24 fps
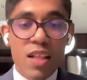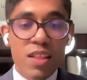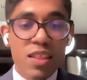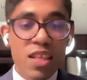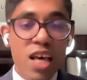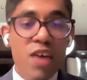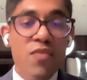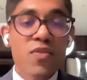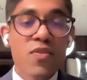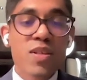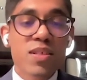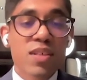
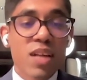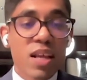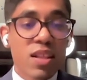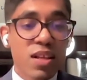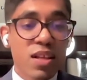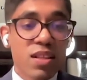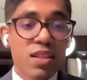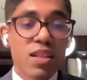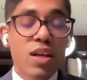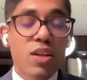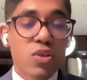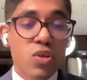there was
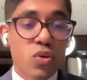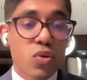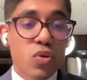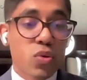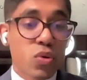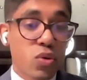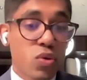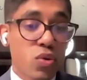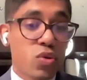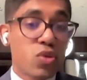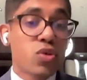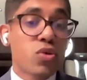nothing that you
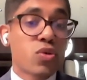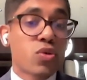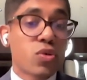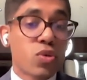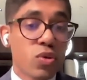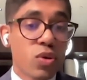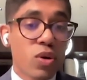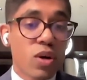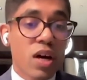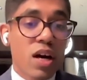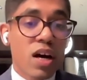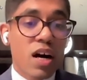could
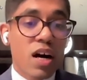do